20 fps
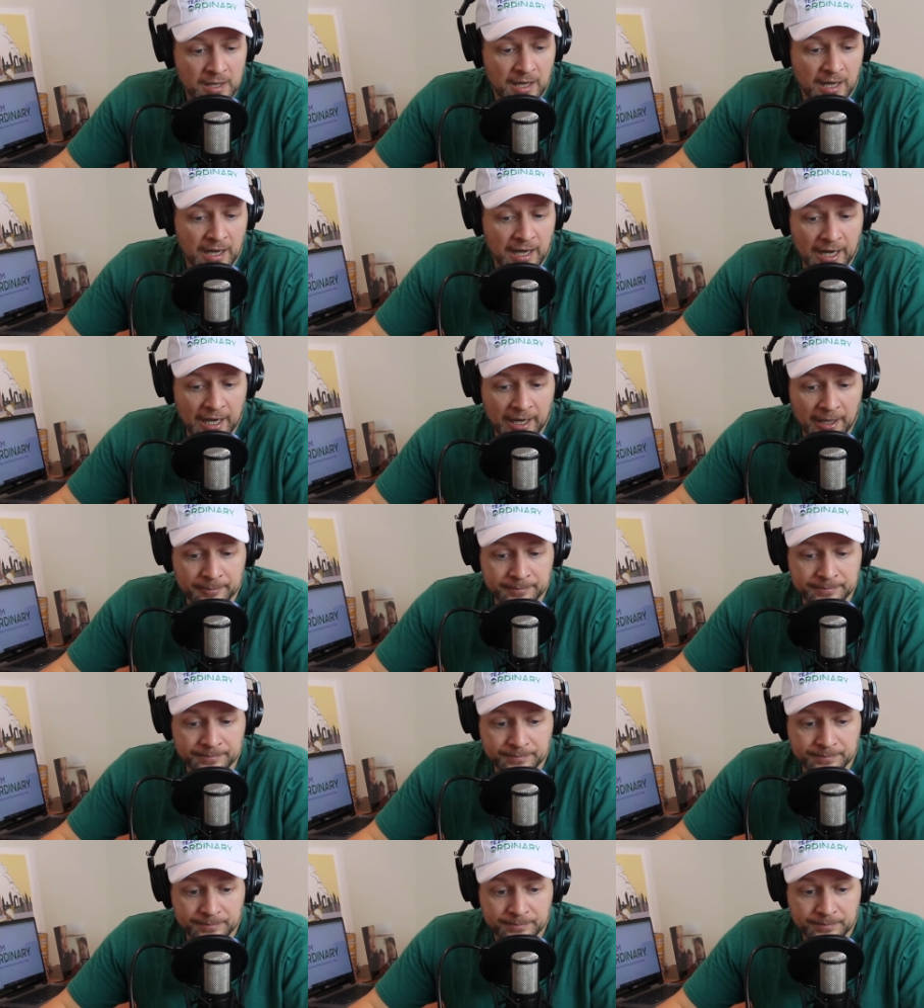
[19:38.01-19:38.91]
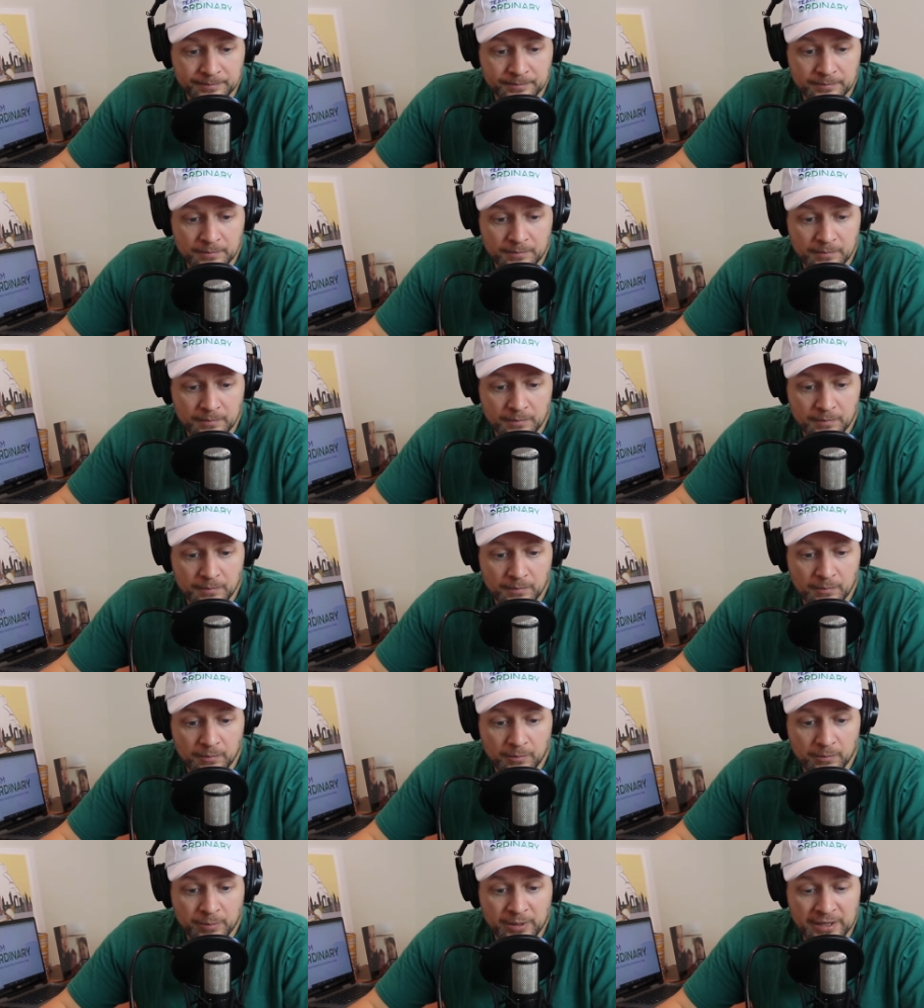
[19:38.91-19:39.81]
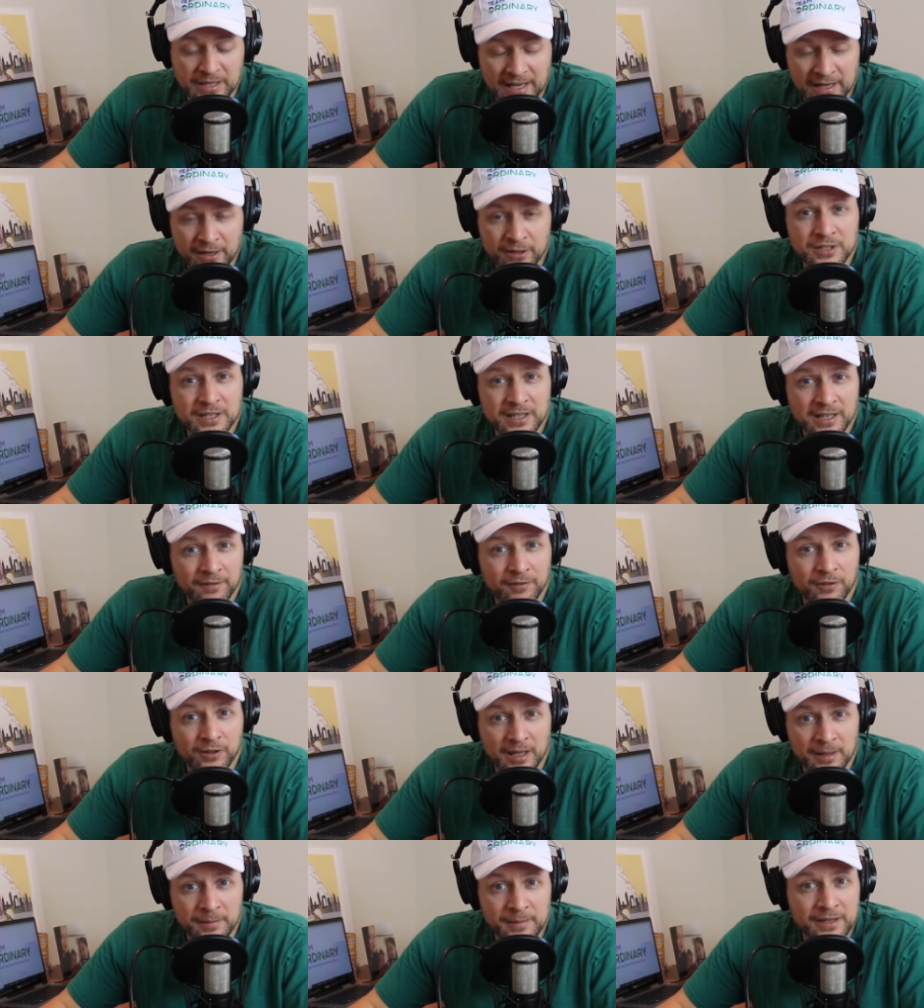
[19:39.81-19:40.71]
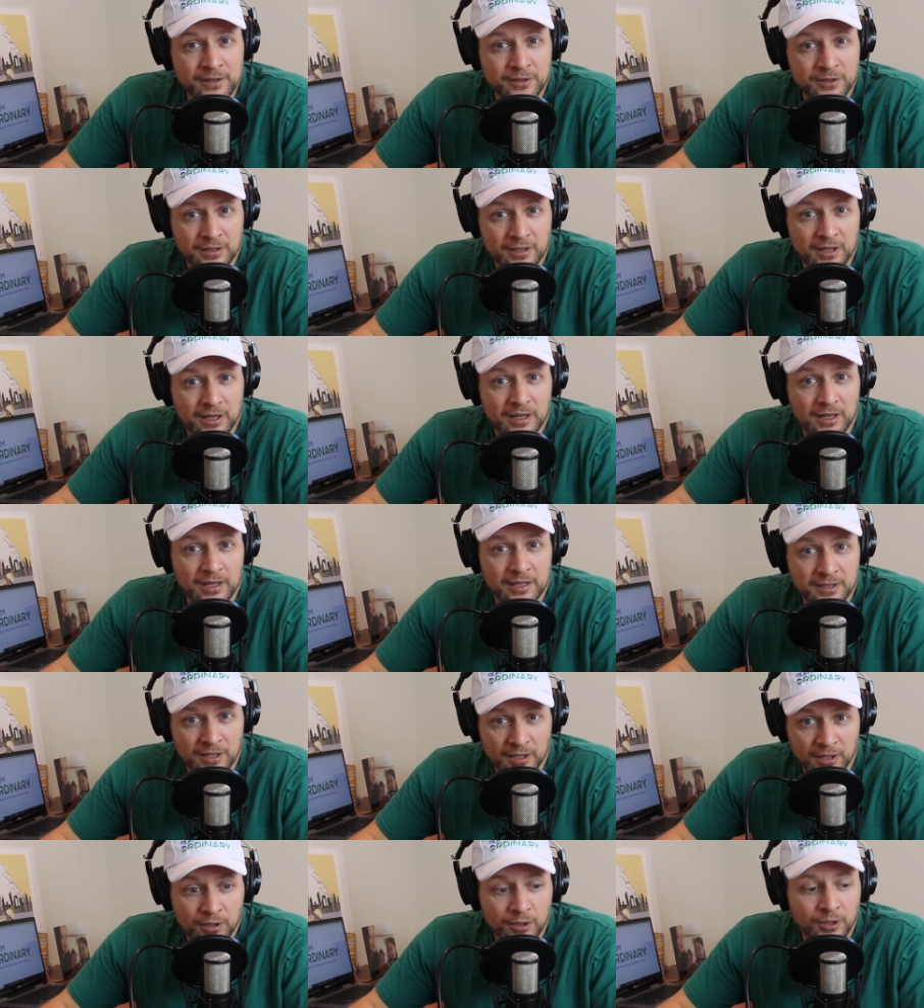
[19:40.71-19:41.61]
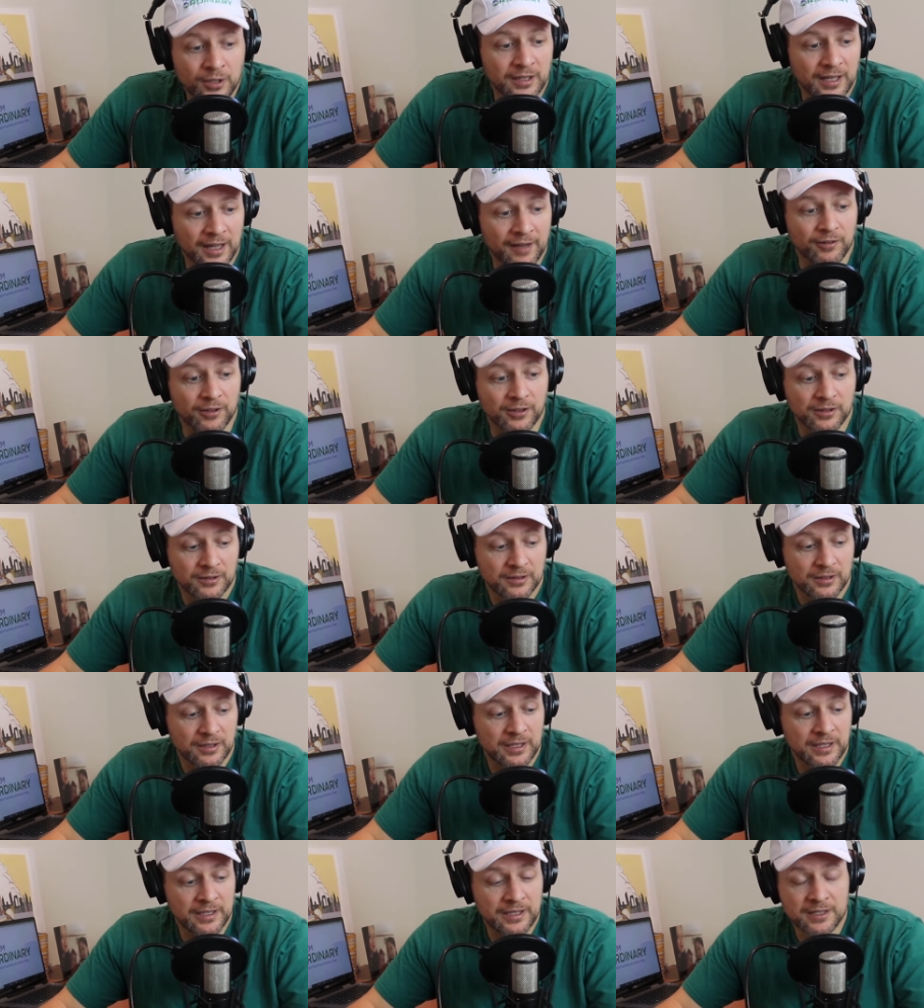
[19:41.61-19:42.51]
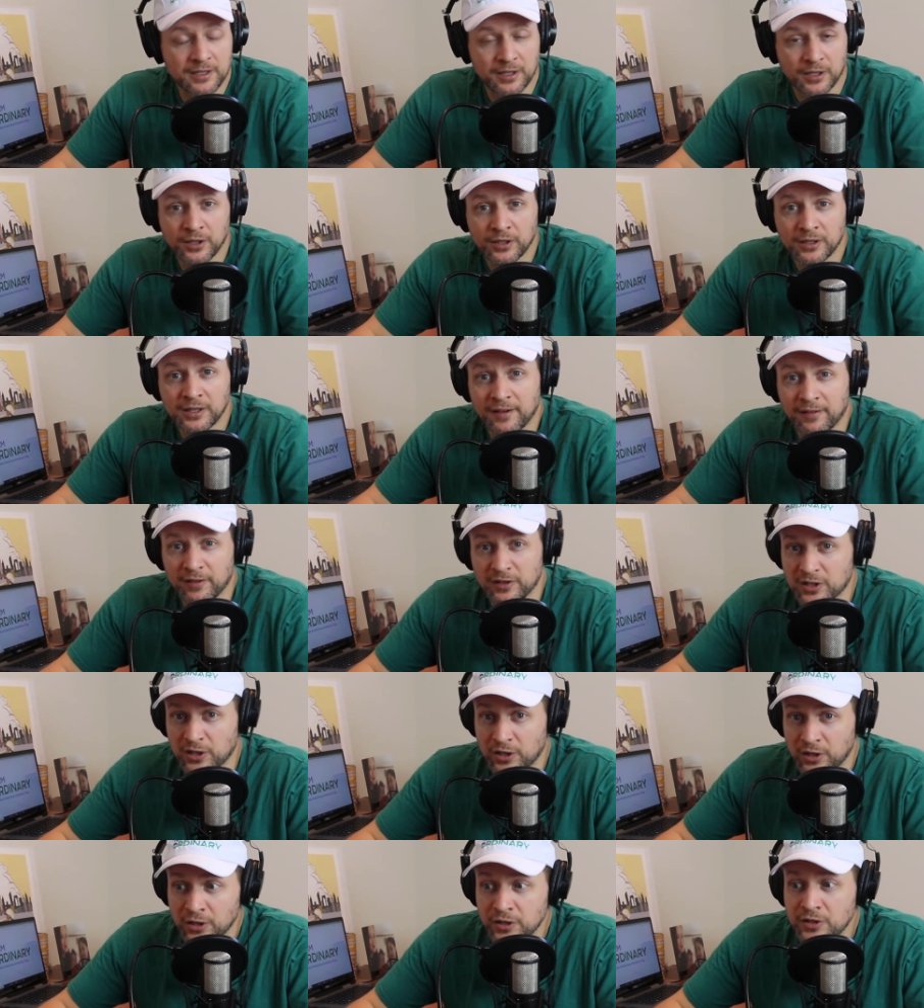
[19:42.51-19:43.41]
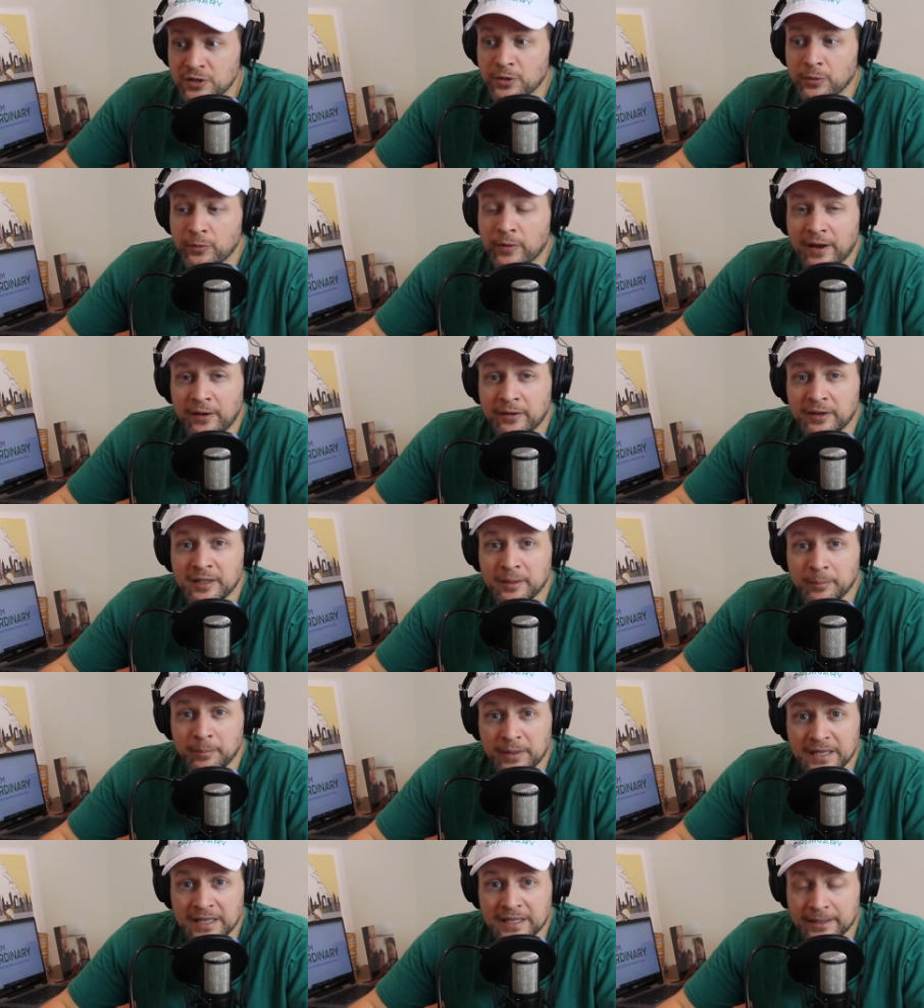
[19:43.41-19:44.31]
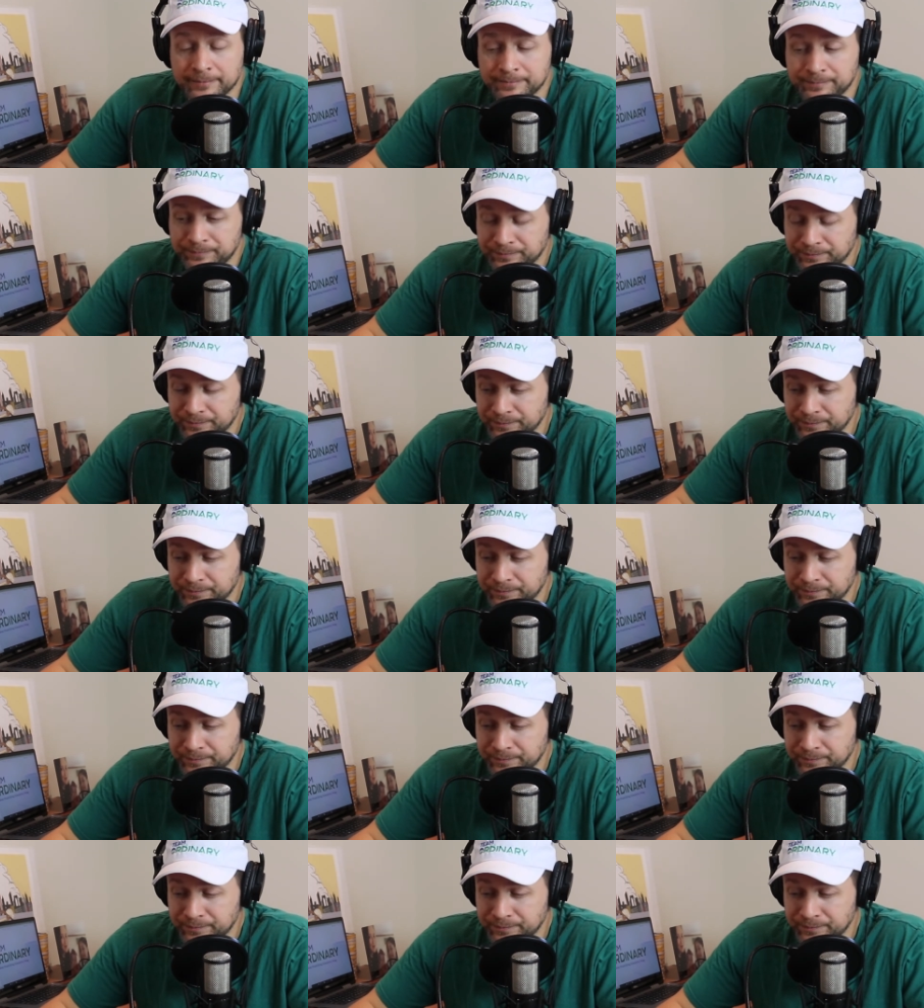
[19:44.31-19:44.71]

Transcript: But the energy level, I mean, it's a good level. It is a good level. It's a good surrounding to be in.